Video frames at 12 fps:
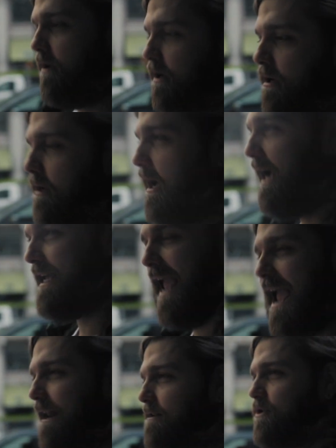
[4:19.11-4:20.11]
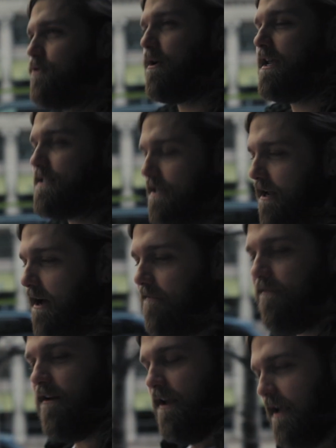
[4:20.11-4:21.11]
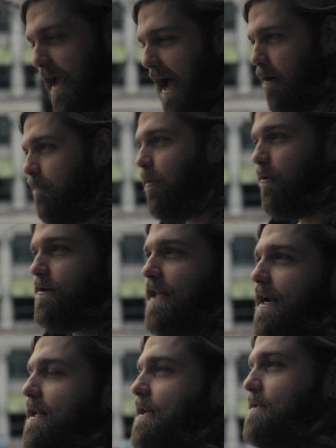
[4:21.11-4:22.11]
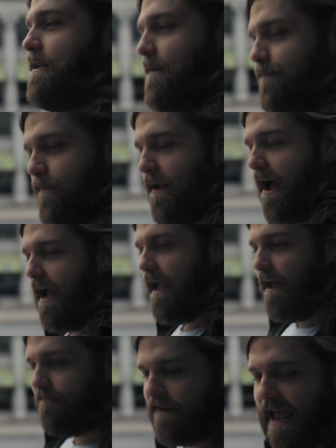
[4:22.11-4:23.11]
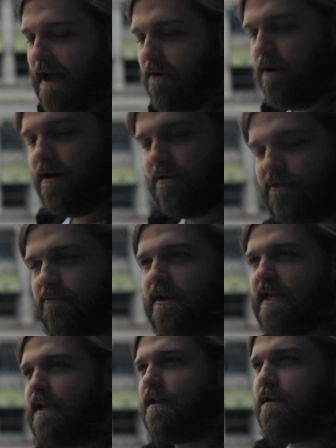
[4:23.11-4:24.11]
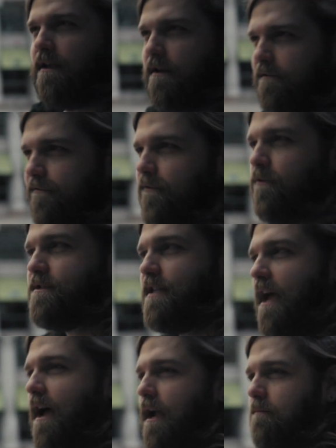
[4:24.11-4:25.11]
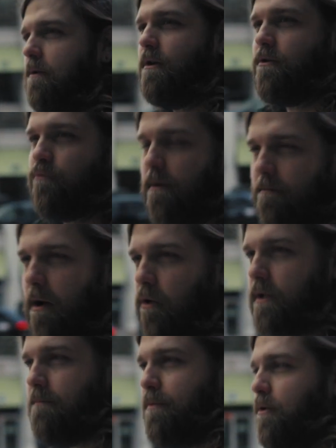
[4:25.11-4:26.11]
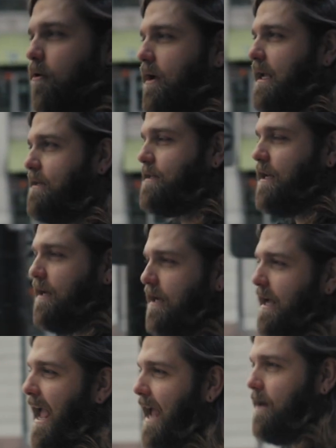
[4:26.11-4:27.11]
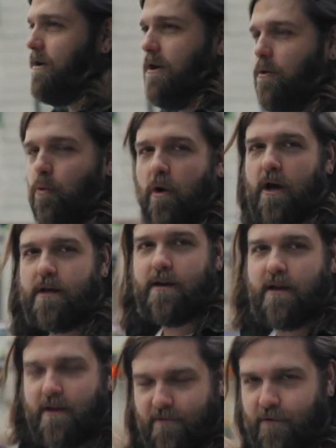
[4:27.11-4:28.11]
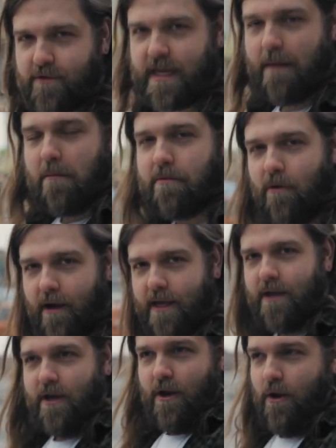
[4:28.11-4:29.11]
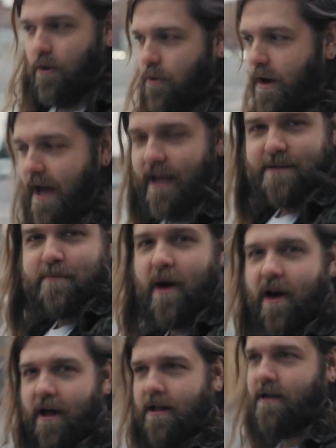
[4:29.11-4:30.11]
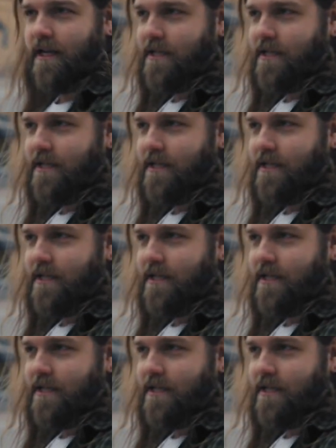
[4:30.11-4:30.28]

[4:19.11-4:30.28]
I can't stress enough how important that is. I have now 3 full-time remote employees and 1 full-time employee who is Paul.